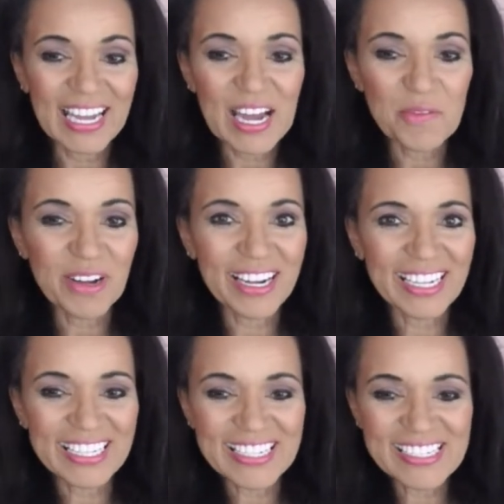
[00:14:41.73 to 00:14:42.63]
And
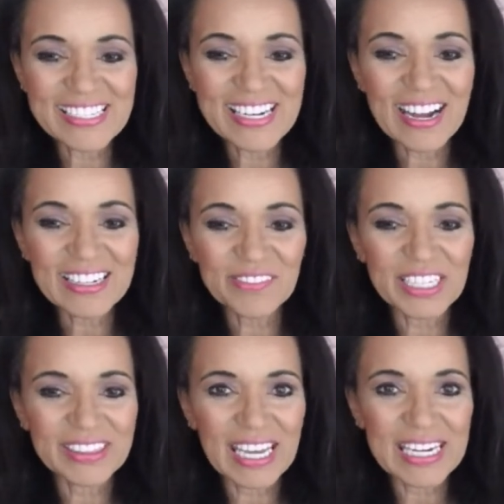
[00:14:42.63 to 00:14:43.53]
I'm gonna talk
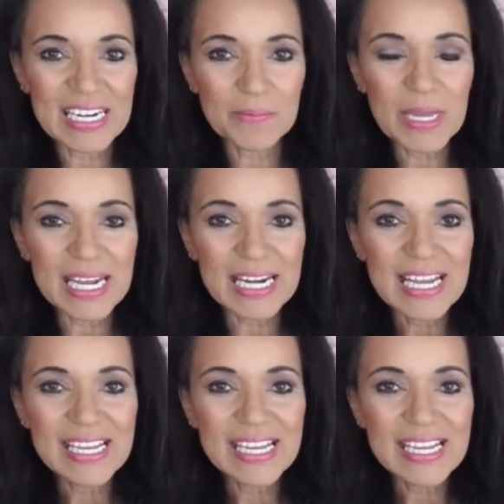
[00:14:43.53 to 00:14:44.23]
about that in a minute.